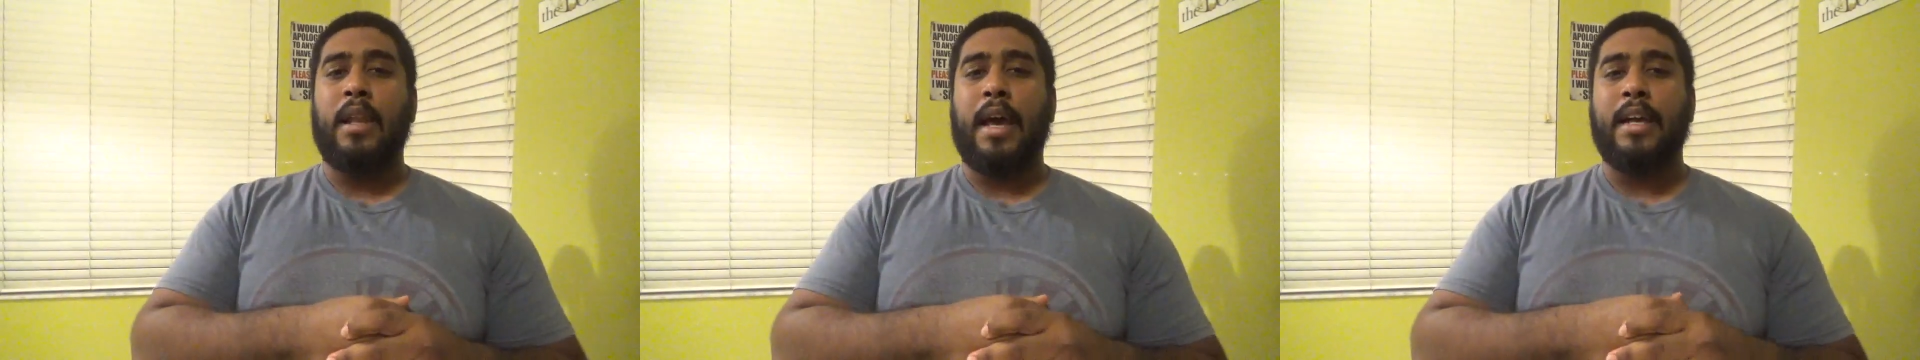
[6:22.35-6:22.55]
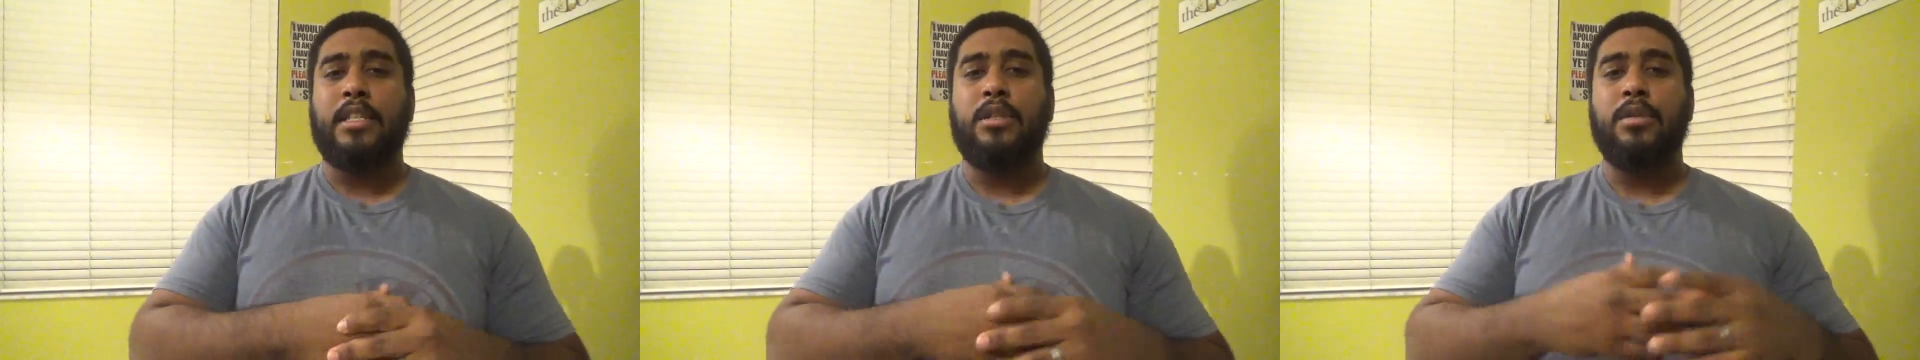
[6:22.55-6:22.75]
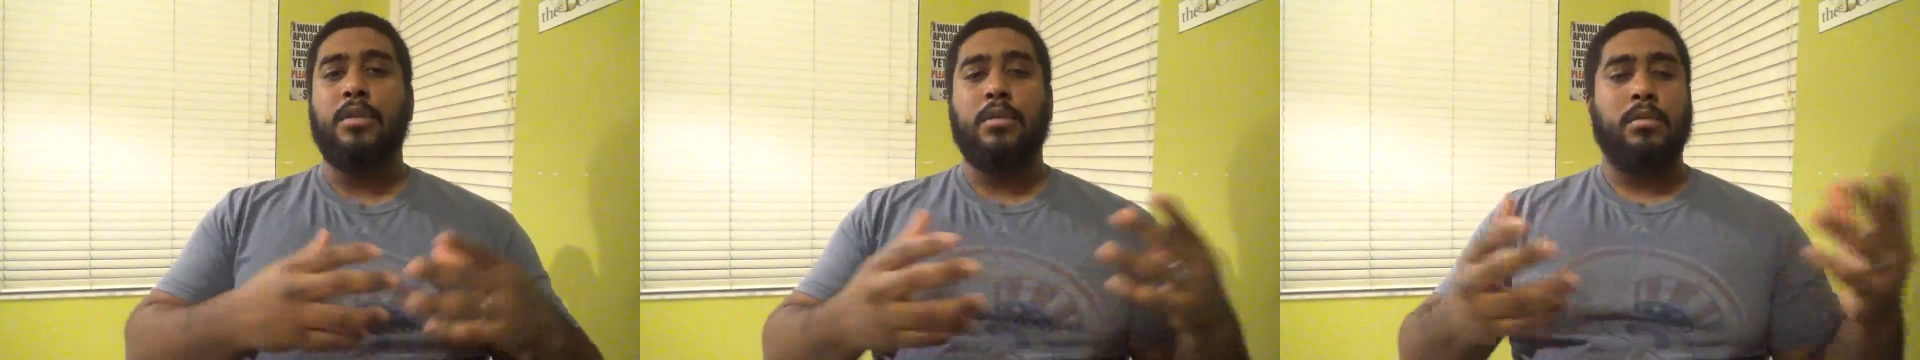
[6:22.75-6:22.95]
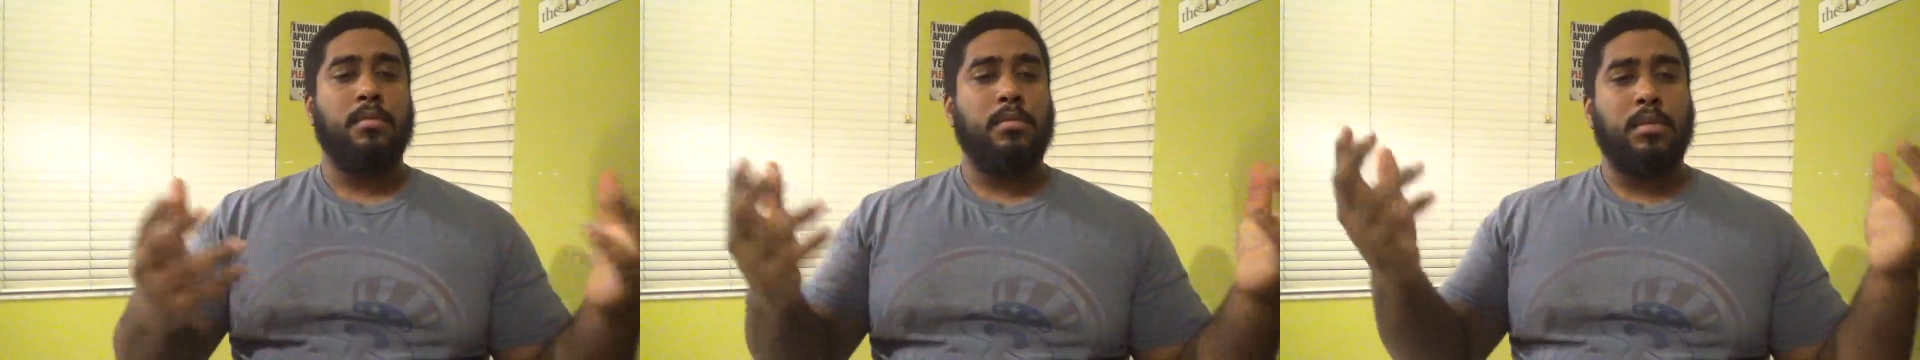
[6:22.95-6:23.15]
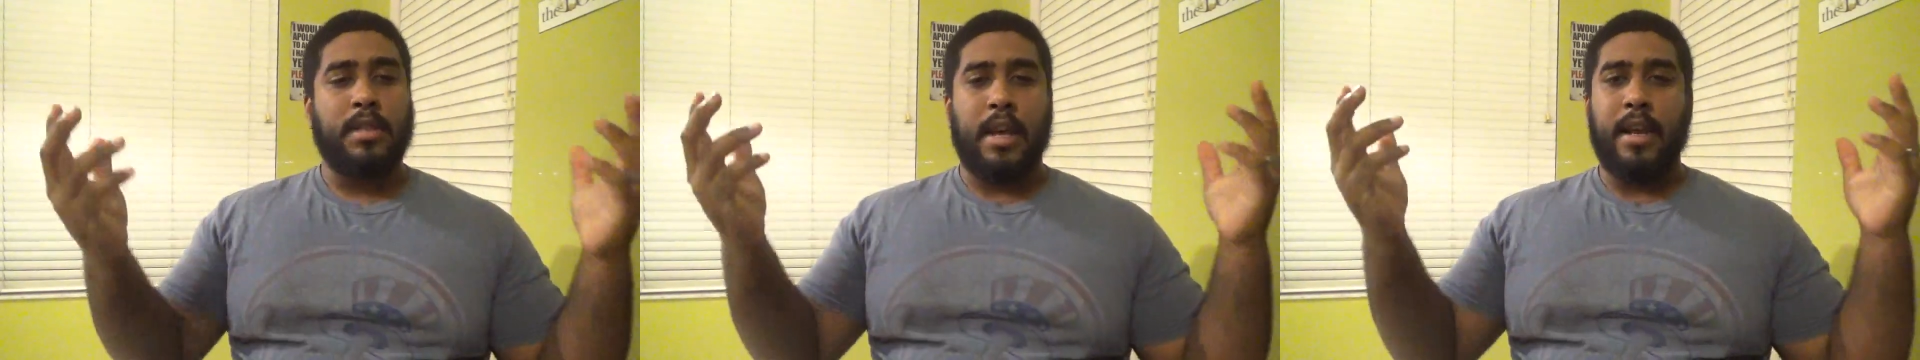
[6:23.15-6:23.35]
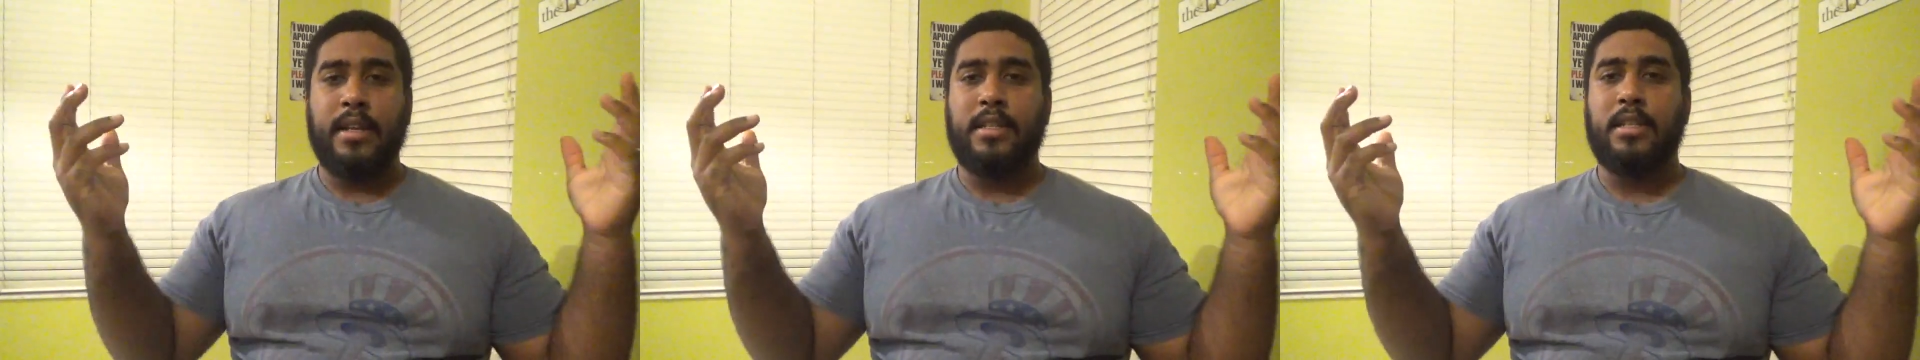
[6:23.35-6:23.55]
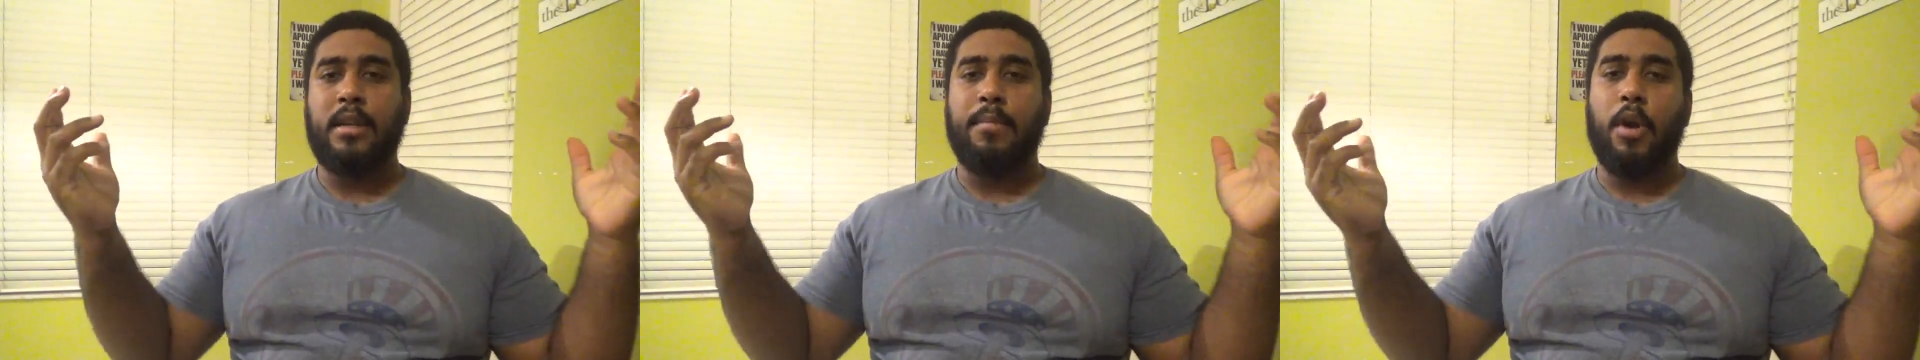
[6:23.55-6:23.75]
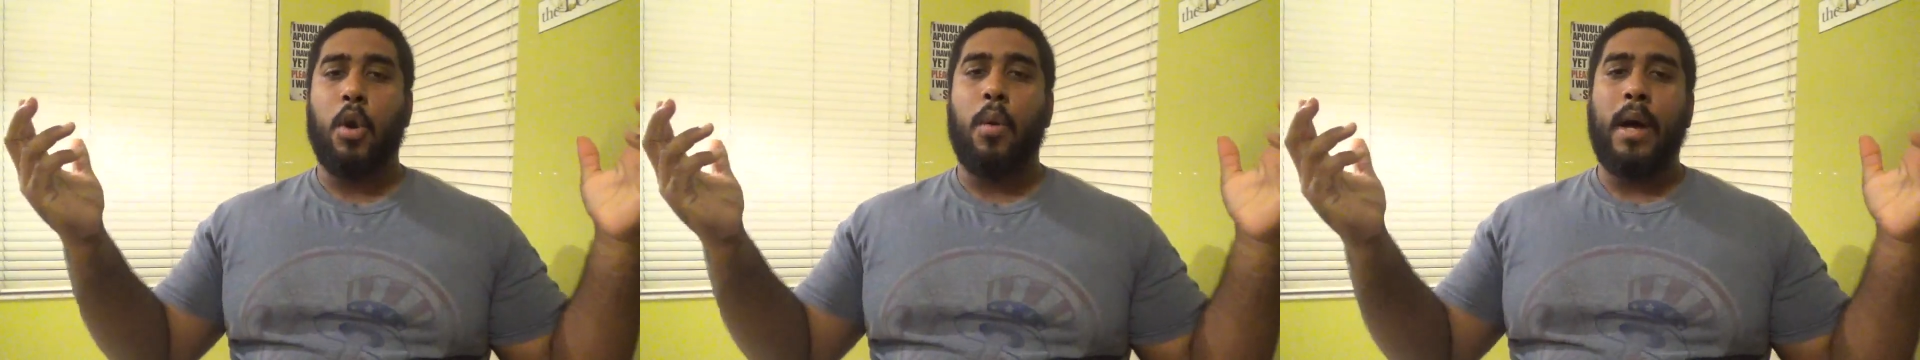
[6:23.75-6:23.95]
like to send us
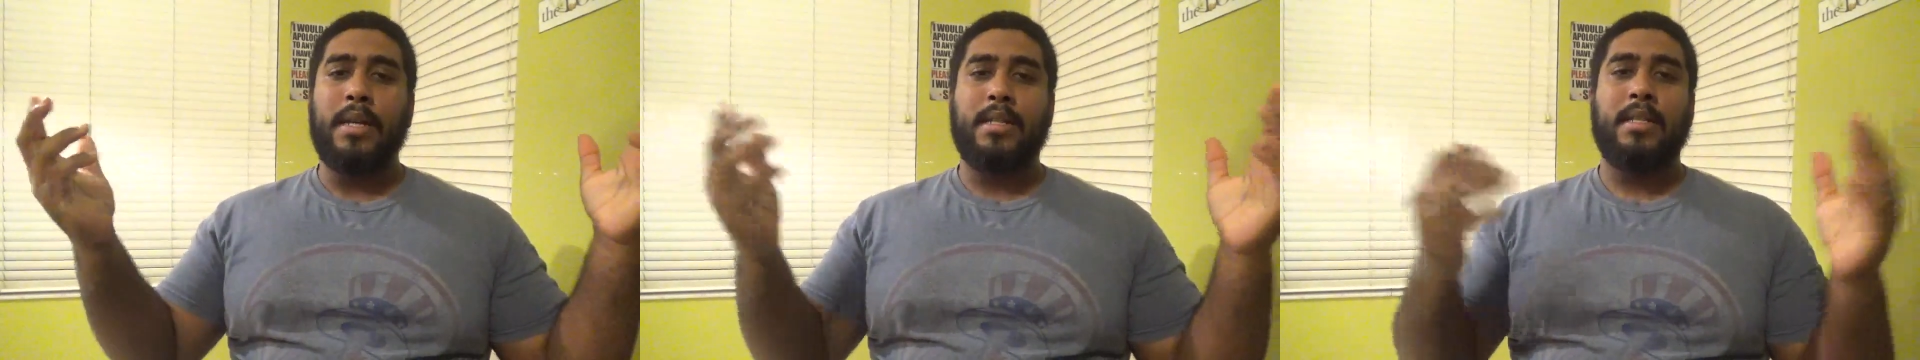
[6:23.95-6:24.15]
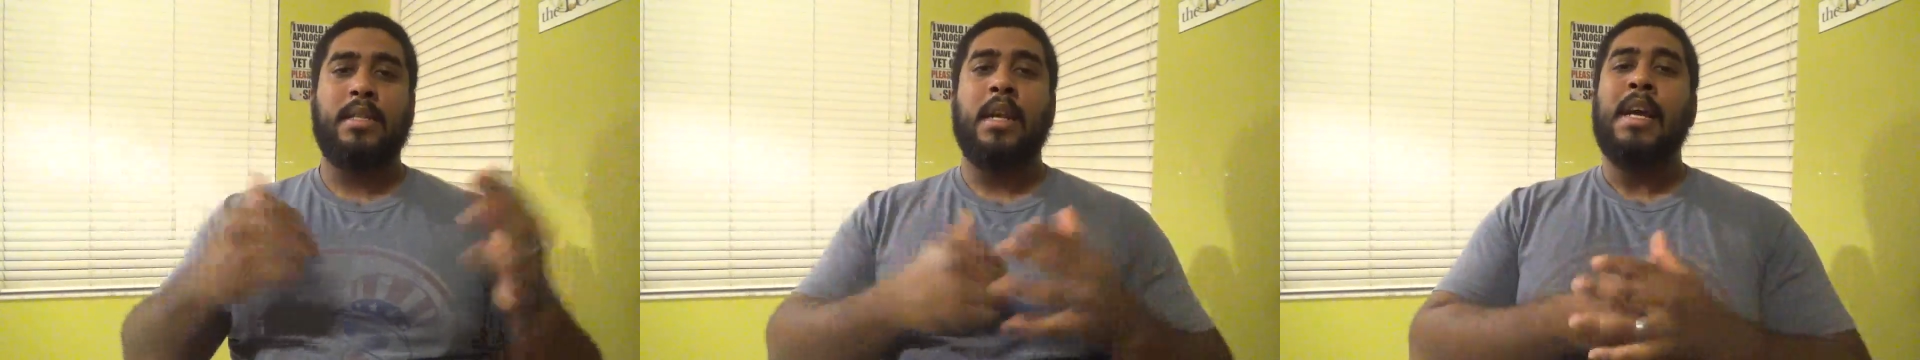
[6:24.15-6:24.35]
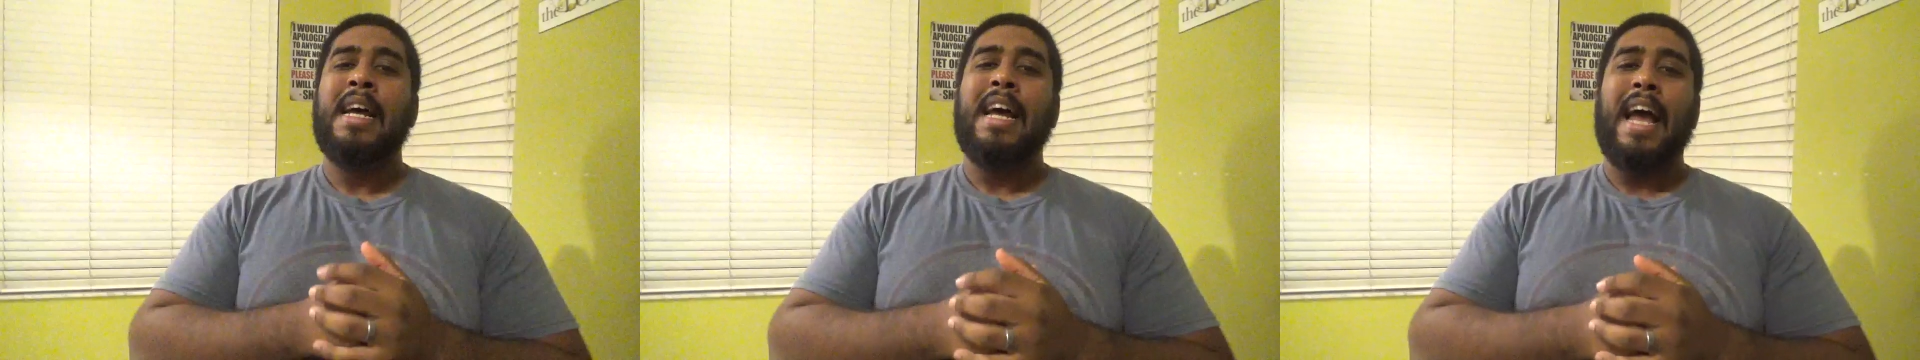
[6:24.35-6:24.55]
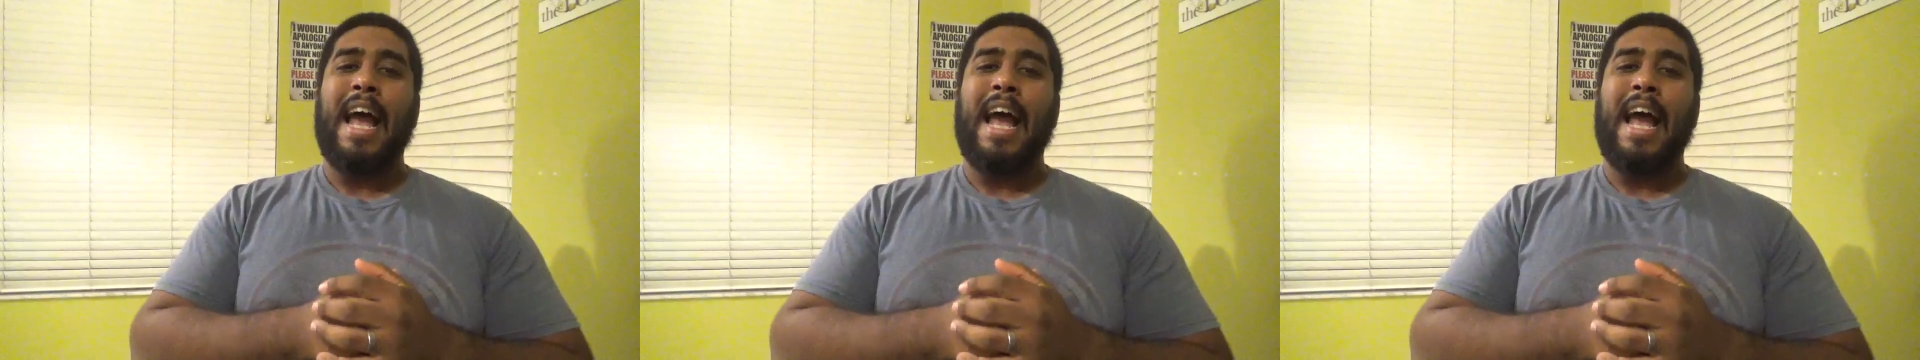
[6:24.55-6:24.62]
some requests